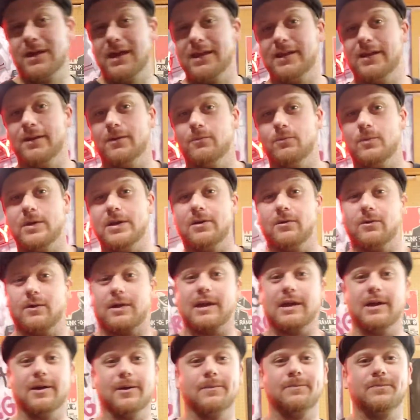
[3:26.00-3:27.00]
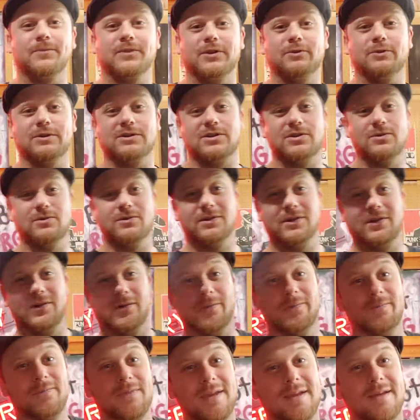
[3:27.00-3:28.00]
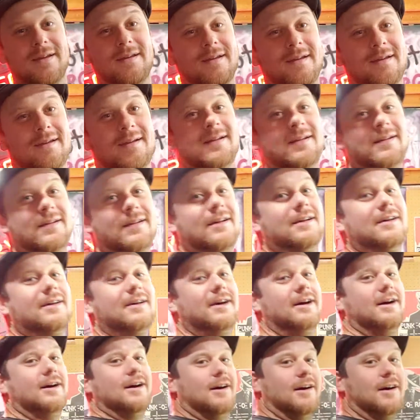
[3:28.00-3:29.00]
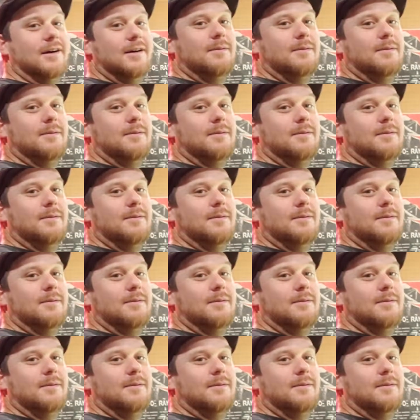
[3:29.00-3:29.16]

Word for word: get it. We don't care. Do what you do. Uh,